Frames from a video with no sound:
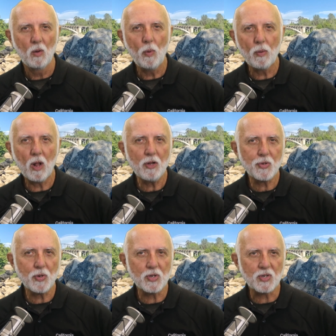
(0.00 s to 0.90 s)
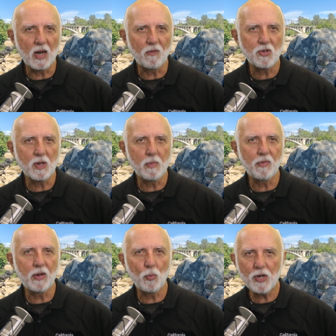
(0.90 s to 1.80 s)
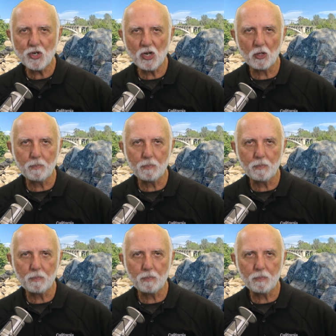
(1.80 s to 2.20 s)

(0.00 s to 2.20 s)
We will also discover some of the original